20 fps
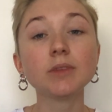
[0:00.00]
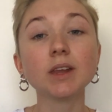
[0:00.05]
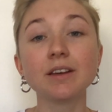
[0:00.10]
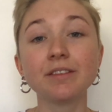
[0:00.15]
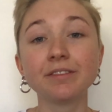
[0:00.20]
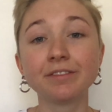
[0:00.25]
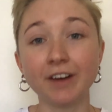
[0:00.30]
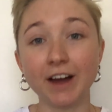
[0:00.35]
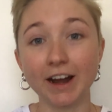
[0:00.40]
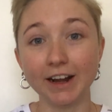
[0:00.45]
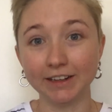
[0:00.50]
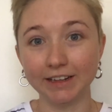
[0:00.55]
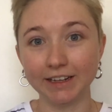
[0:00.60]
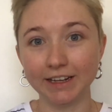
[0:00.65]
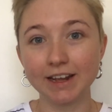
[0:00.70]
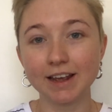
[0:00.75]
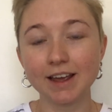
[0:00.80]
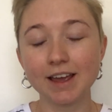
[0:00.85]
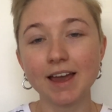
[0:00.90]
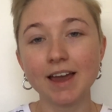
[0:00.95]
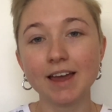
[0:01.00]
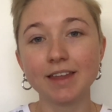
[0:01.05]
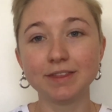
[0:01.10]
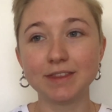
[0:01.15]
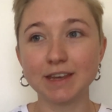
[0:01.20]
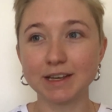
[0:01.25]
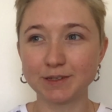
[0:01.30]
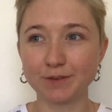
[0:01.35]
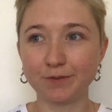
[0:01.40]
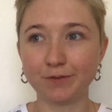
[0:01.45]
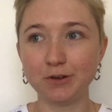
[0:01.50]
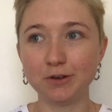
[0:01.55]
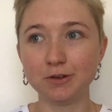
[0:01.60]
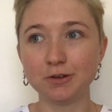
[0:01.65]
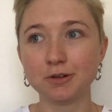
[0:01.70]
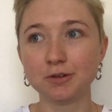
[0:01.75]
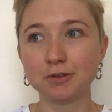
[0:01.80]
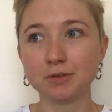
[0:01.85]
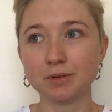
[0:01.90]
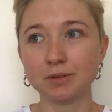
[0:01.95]
Finally, there's a
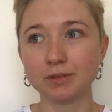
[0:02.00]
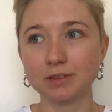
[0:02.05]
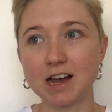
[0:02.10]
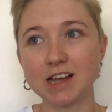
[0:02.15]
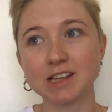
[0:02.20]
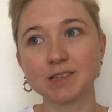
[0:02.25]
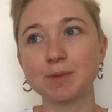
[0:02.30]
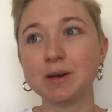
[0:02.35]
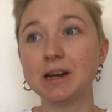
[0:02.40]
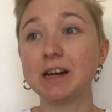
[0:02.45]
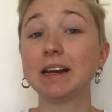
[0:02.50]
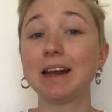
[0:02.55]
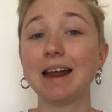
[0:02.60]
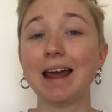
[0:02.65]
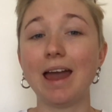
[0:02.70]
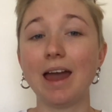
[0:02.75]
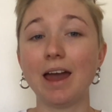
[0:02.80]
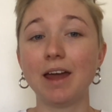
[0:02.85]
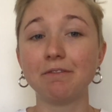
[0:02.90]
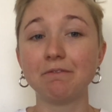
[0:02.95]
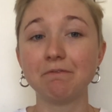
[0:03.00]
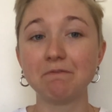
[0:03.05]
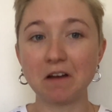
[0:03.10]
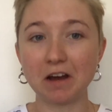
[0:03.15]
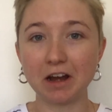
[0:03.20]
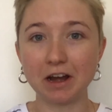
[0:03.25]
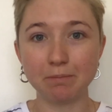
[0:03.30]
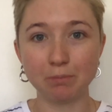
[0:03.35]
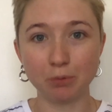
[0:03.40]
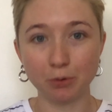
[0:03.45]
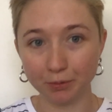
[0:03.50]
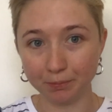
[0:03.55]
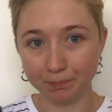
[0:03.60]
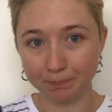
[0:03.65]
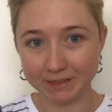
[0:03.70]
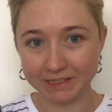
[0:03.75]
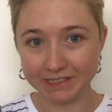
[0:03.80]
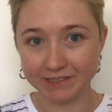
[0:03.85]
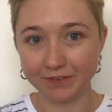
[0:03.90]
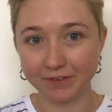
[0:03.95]
few last minute and very important
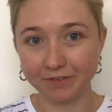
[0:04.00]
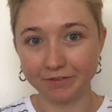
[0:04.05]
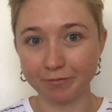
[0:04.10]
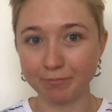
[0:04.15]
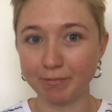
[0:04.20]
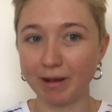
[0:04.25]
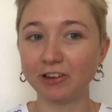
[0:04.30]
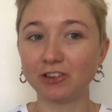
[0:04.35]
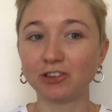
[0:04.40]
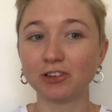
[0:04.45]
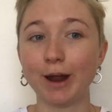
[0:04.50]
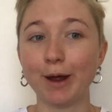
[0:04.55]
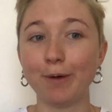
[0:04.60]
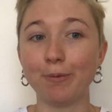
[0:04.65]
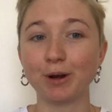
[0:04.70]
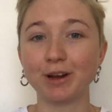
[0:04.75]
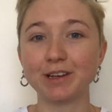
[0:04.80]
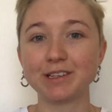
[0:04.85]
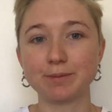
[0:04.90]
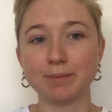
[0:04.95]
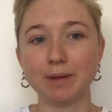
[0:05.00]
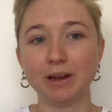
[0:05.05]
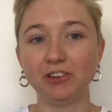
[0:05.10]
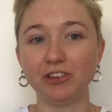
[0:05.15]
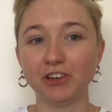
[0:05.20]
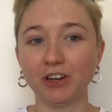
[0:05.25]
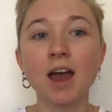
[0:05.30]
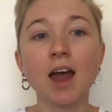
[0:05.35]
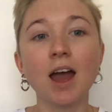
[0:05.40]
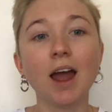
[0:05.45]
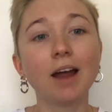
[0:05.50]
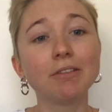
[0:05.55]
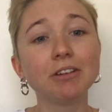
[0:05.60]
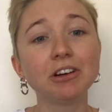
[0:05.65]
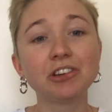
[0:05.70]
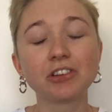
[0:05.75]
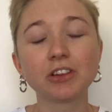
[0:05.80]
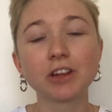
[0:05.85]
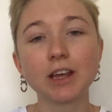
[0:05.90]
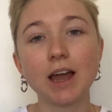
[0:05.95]
bits of information I wanted to mention.
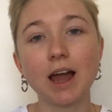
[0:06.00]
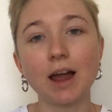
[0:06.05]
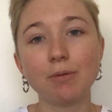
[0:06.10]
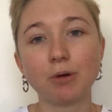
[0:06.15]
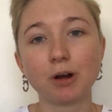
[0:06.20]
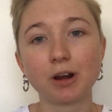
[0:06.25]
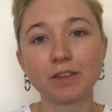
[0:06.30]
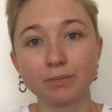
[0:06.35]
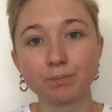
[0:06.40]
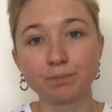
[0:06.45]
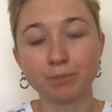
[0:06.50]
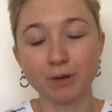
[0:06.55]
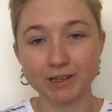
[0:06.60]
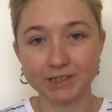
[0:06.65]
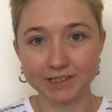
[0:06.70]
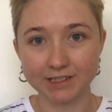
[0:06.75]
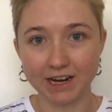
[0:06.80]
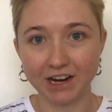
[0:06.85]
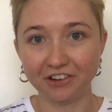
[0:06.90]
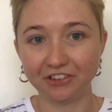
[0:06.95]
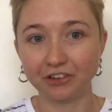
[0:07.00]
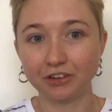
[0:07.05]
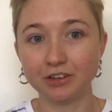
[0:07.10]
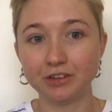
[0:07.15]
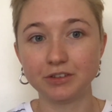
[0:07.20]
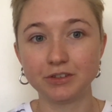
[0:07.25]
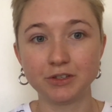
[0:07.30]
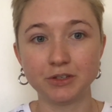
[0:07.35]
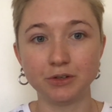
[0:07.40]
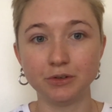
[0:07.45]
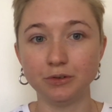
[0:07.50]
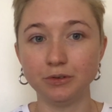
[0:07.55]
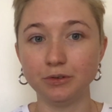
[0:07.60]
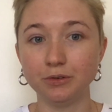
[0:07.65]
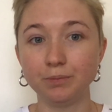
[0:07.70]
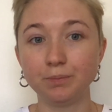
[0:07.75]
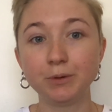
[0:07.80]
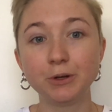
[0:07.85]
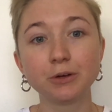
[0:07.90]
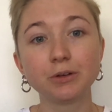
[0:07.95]
Originally, I wanted this presentation to
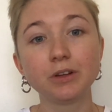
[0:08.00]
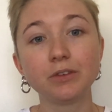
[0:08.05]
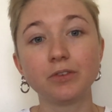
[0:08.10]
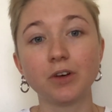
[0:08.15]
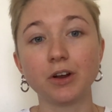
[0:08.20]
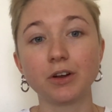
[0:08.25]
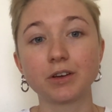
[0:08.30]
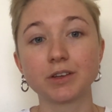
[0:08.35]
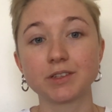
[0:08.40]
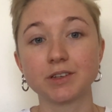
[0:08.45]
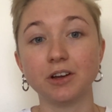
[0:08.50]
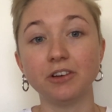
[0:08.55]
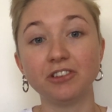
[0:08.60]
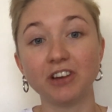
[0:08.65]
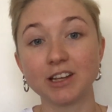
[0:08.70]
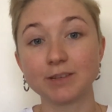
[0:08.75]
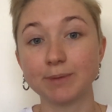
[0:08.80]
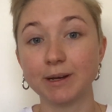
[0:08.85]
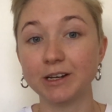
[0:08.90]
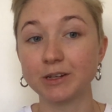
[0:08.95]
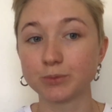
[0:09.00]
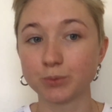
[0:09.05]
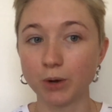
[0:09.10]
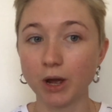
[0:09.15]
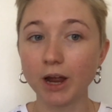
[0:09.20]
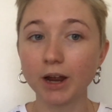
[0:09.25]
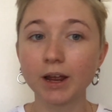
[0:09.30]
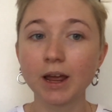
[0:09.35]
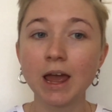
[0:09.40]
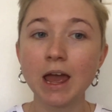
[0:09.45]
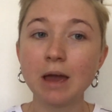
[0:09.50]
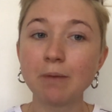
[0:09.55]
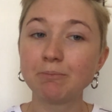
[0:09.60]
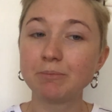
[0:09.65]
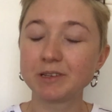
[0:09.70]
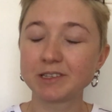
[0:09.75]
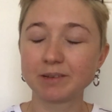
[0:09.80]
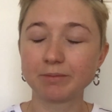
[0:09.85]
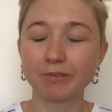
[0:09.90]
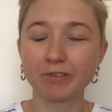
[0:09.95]
purely focus on Jasmina's work, but
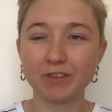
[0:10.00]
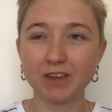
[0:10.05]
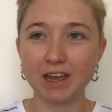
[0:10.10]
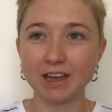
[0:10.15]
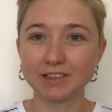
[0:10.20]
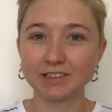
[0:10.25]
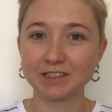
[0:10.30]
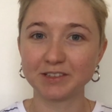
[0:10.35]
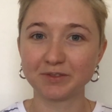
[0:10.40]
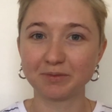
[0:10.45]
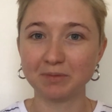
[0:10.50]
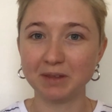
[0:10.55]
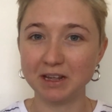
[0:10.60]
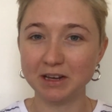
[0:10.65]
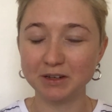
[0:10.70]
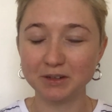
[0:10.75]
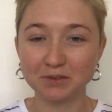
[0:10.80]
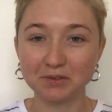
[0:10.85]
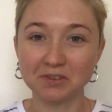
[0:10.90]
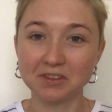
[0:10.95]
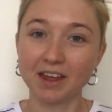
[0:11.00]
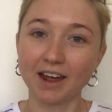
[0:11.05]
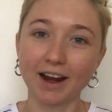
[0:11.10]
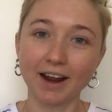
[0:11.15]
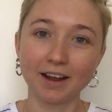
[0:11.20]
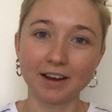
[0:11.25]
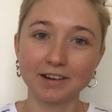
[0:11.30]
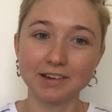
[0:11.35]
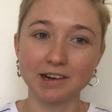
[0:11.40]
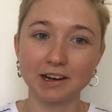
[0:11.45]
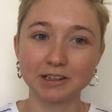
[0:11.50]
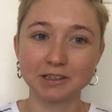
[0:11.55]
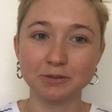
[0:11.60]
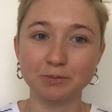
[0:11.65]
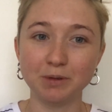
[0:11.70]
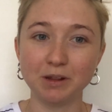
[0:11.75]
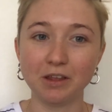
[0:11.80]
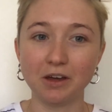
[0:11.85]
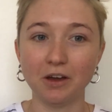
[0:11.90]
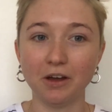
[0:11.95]
some of the answers from the interview that I conducted
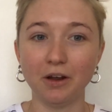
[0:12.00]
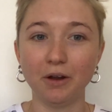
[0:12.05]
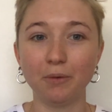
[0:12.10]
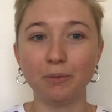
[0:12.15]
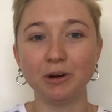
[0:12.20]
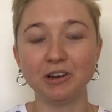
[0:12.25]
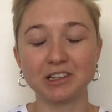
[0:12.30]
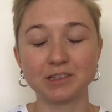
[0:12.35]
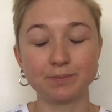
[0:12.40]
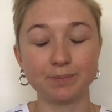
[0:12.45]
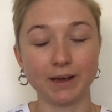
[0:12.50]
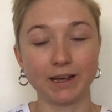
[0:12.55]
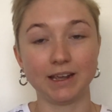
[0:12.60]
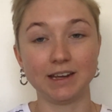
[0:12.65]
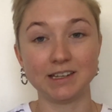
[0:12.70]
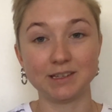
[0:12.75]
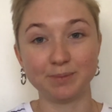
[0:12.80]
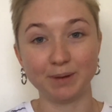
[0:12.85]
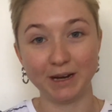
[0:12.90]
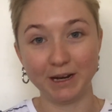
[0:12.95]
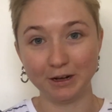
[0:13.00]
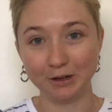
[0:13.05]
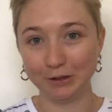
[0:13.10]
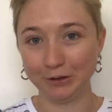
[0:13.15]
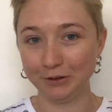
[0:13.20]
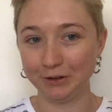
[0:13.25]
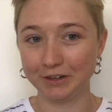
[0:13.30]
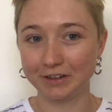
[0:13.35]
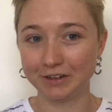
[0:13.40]
with her were just begging to be included.